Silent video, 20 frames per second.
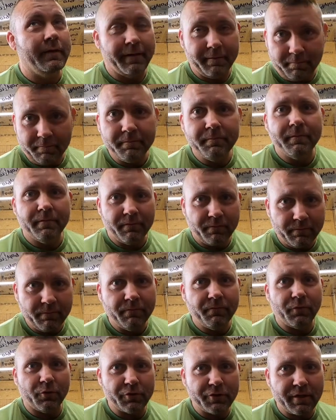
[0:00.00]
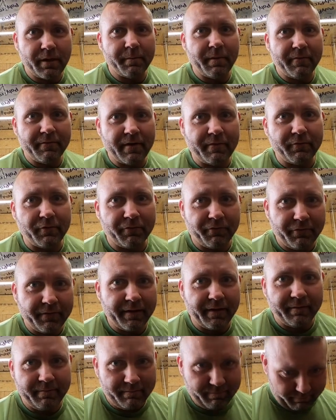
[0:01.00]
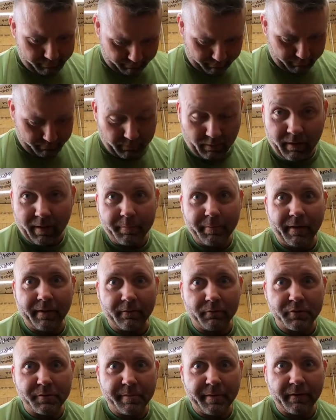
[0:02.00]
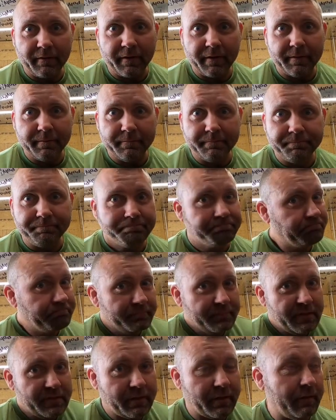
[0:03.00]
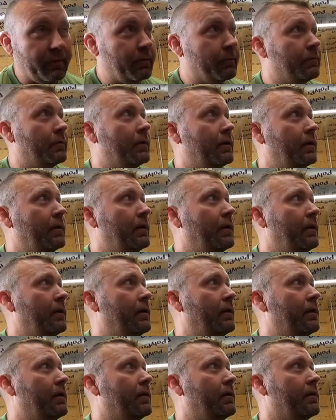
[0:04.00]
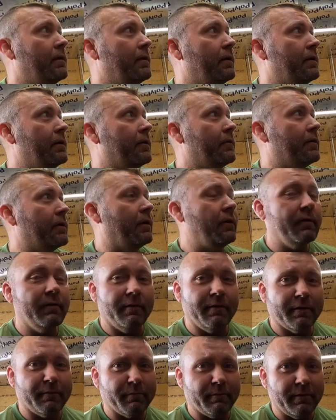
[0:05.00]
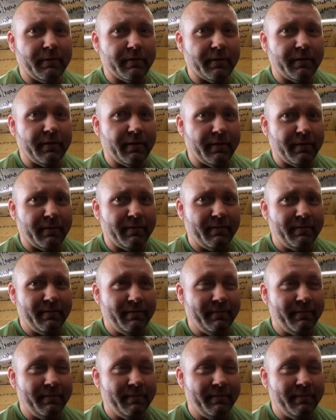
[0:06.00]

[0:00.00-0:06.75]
yep, first time I've ever fit body panels, period. So, you know, it all look real good.